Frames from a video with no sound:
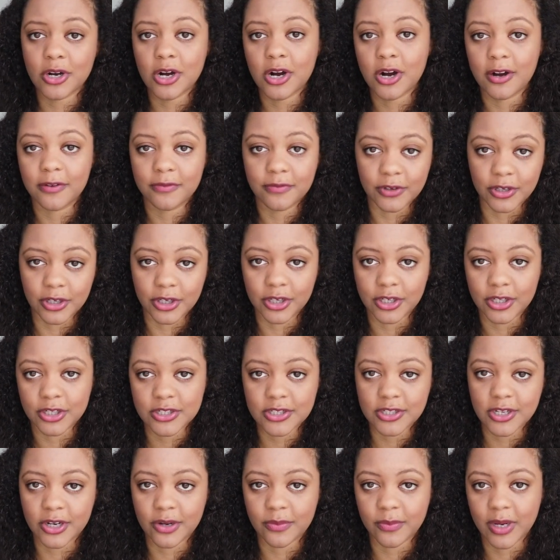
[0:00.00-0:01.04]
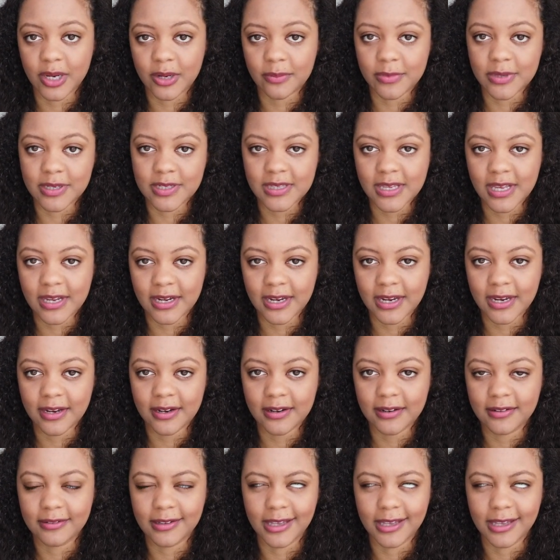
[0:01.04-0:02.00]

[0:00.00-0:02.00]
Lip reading: coffee and it's going to make me skinny.